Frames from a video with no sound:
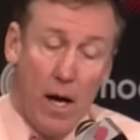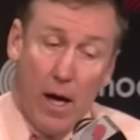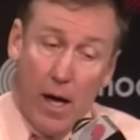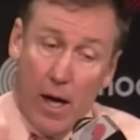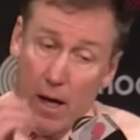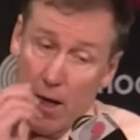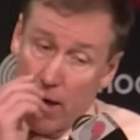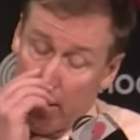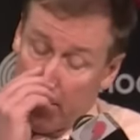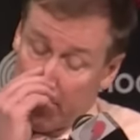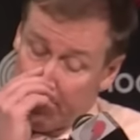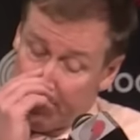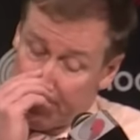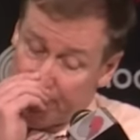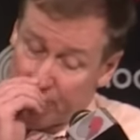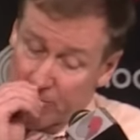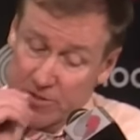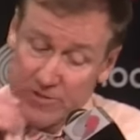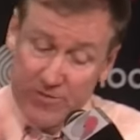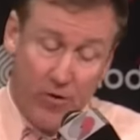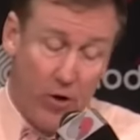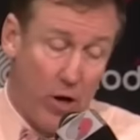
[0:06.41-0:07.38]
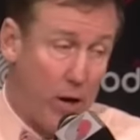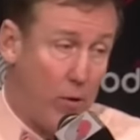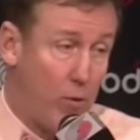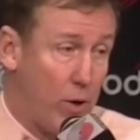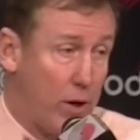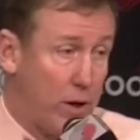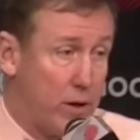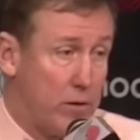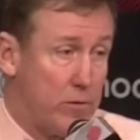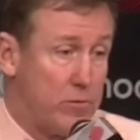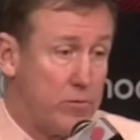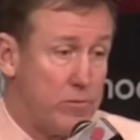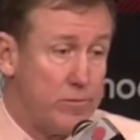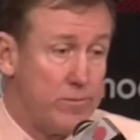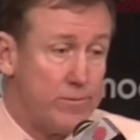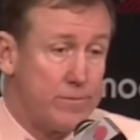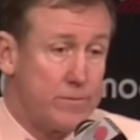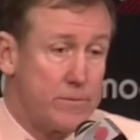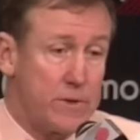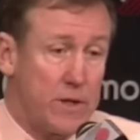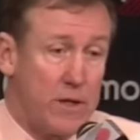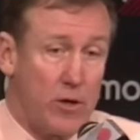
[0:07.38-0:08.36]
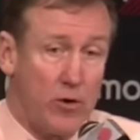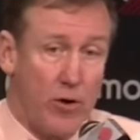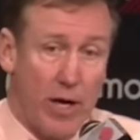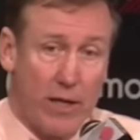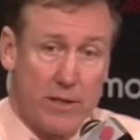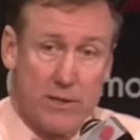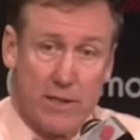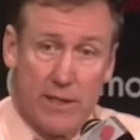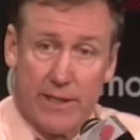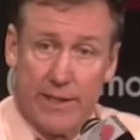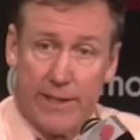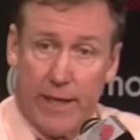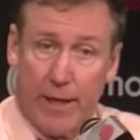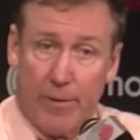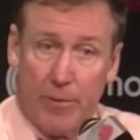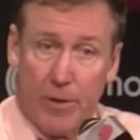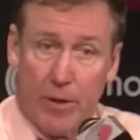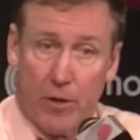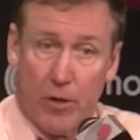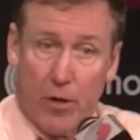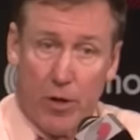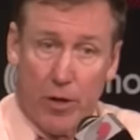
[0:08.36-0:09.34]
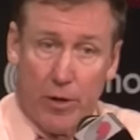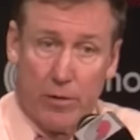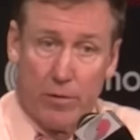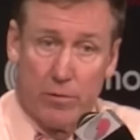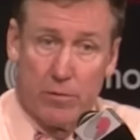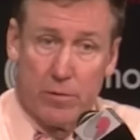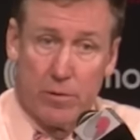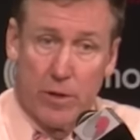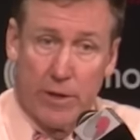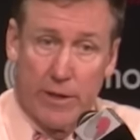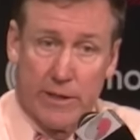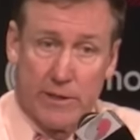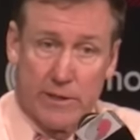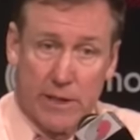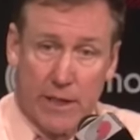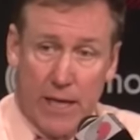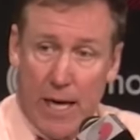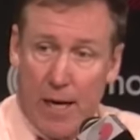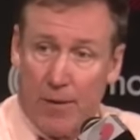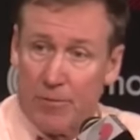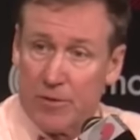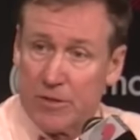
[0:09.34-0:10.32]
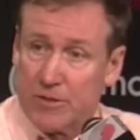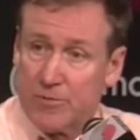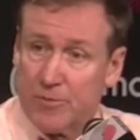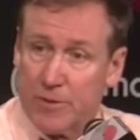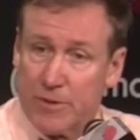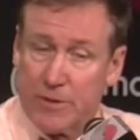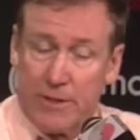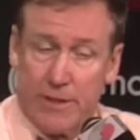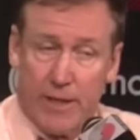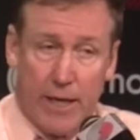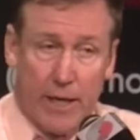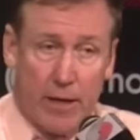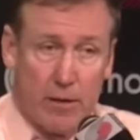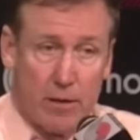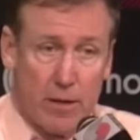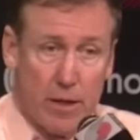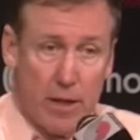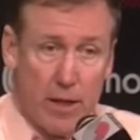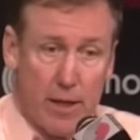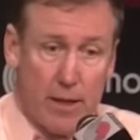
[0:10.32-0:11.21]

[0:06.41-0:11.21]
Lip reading: First of all, I want to congratulate Damian on his accomplishment tonight.